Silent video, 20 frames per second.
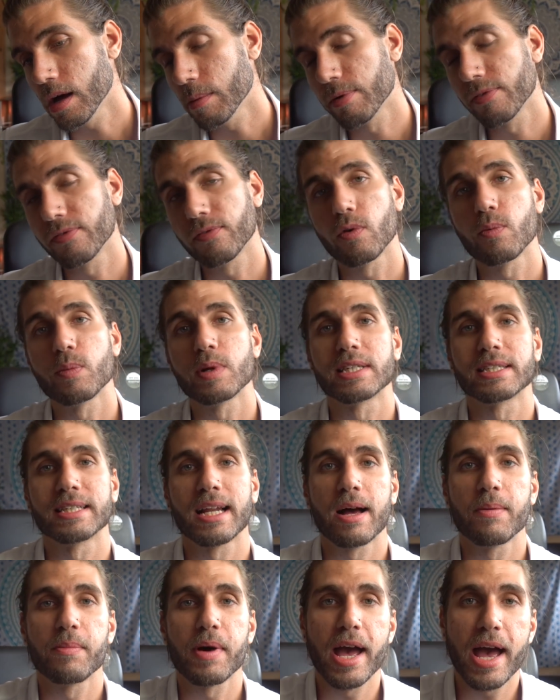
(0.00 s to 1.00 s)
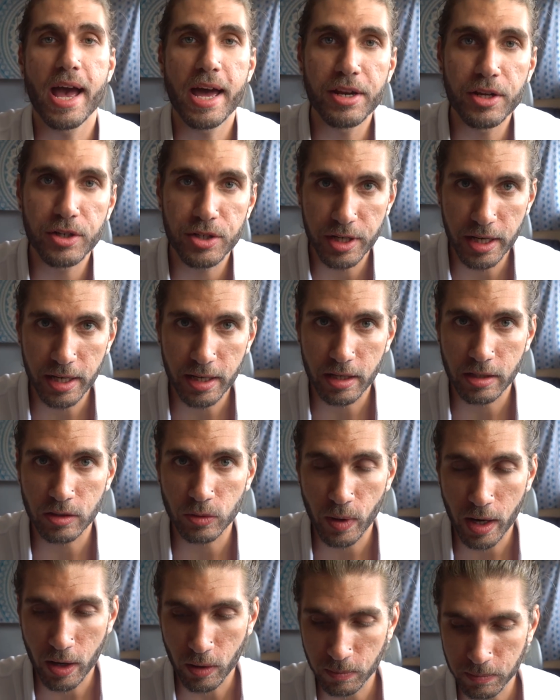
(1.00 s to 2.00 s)
Performance Lab Energy as
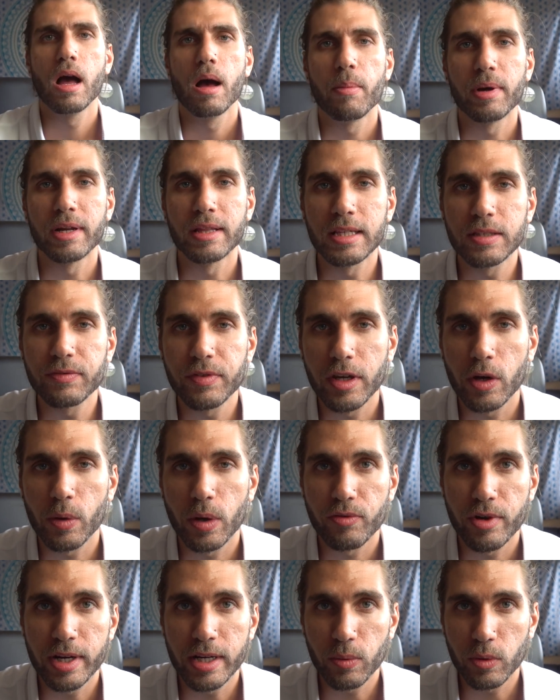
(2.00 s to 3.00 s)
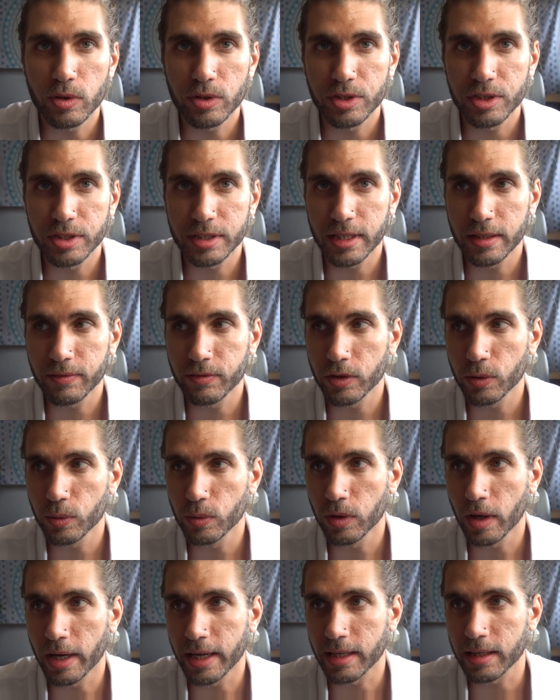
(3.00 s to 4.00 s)
well. But in this video, I really want to just give you
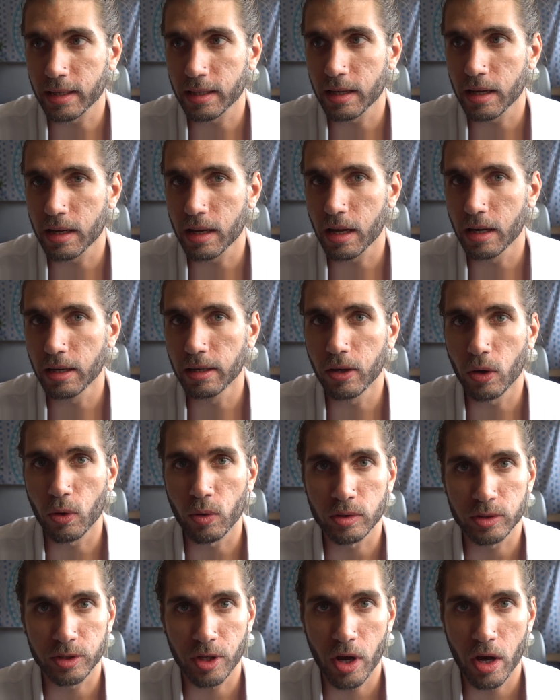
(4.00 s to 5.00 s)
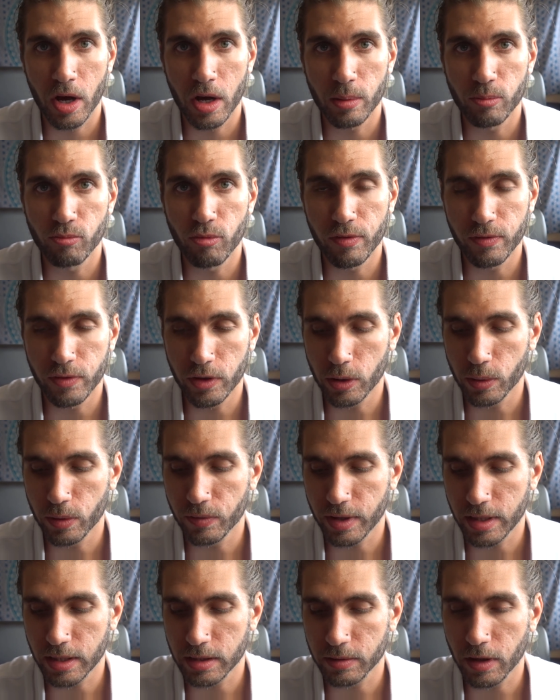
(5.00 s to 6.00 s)
like a long-term review
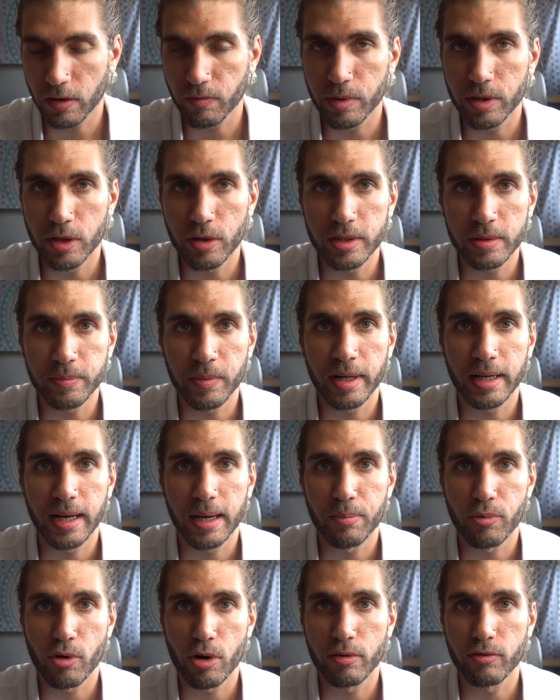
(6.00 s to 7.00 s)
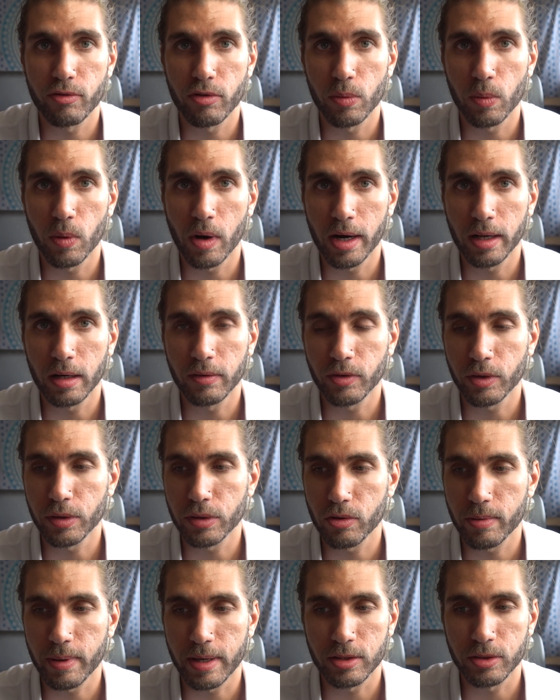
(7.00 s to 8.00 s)
of this. I've been using Mind Lab Pro for a while. I've gone
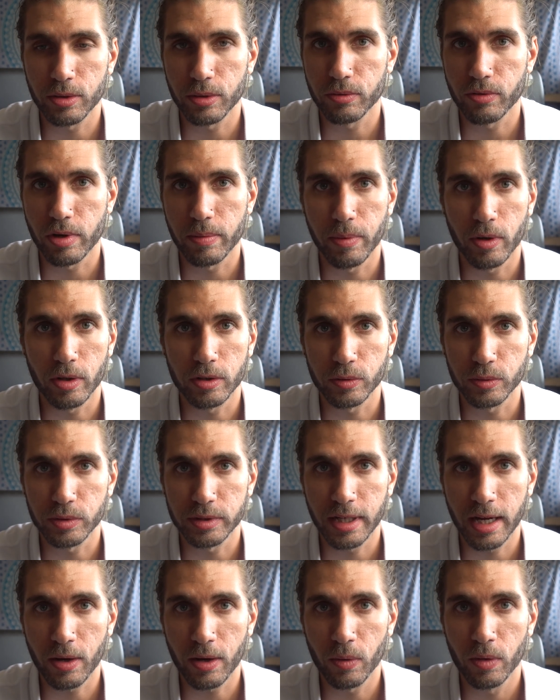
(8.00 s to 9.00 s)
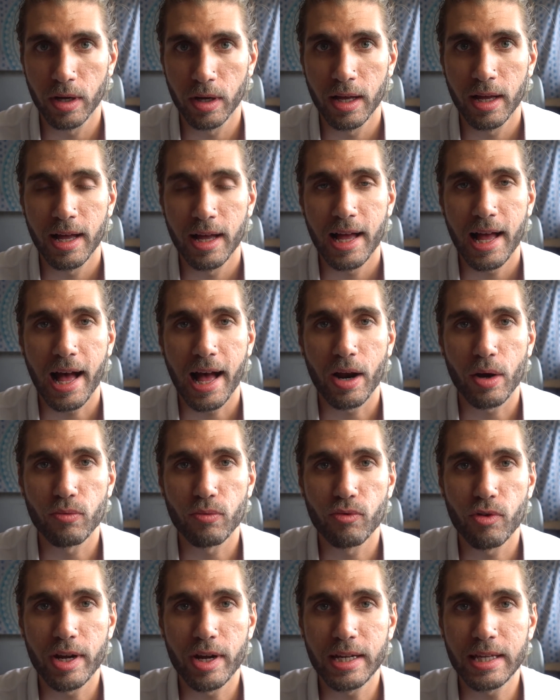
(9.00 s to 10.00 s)
through about 2 or 3 bottles now, and I
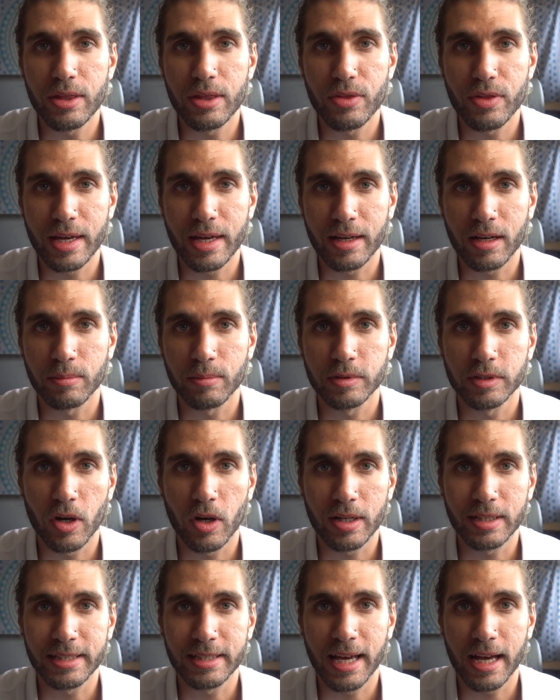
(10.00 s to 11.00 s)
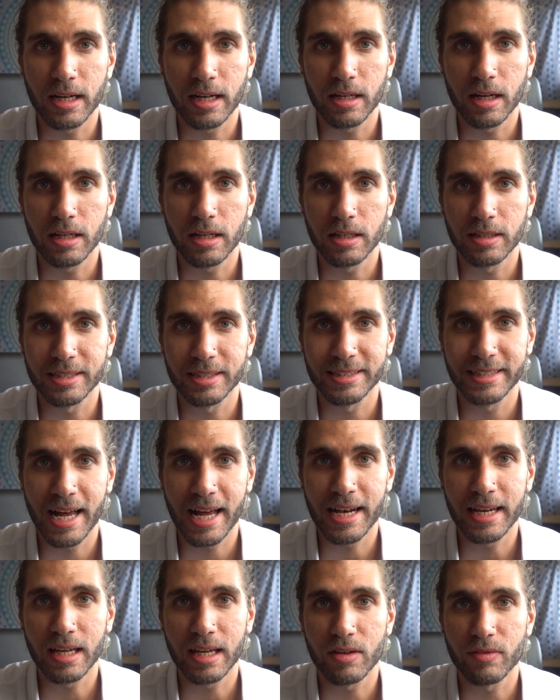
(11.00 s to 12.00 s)
really think I'm starting to get an
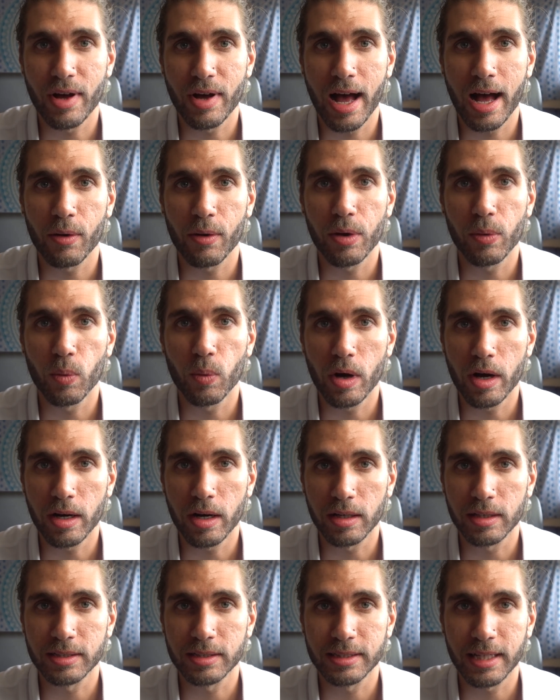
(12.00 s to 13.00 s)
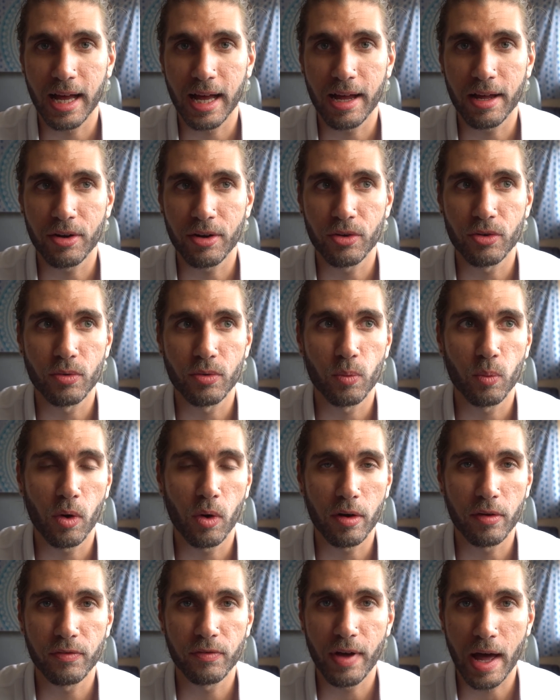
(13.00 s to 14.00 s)
understanding of how it works and
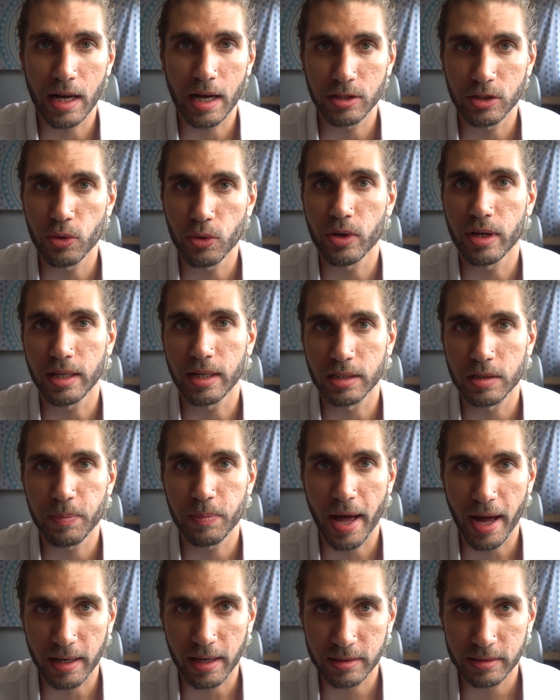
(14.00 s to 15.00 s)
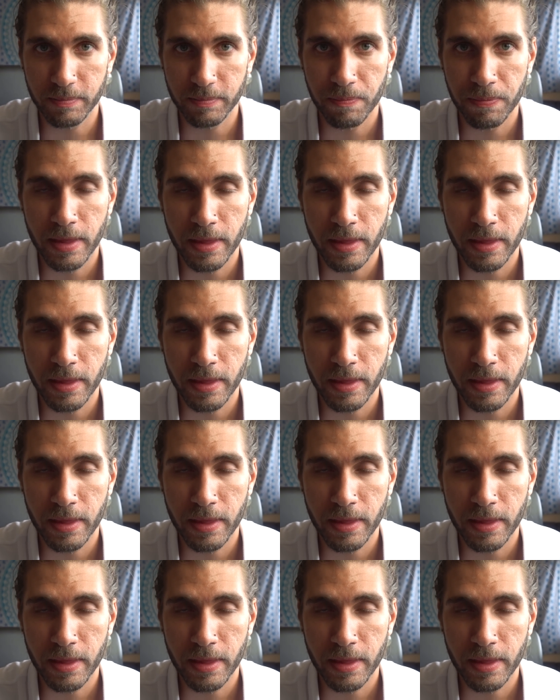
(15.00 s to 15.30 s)
what effects you can expect.